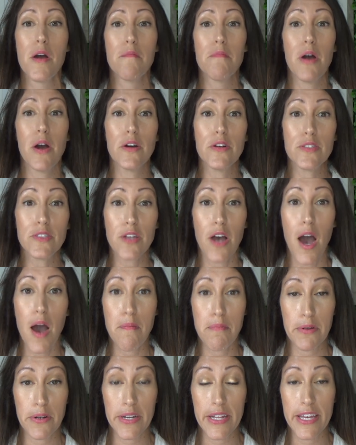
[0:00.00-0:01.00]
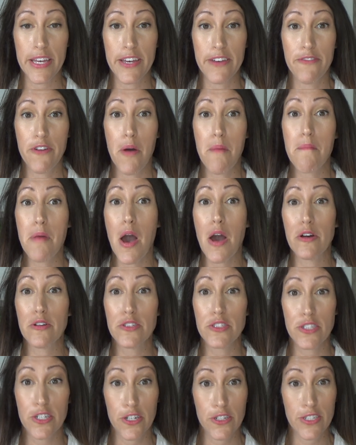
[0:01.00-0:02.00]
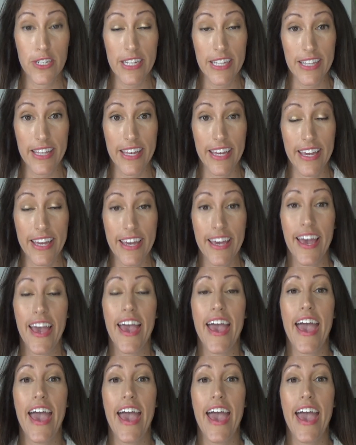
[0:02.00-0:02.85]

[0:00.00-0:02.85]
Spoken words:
post-operative, post-surgically.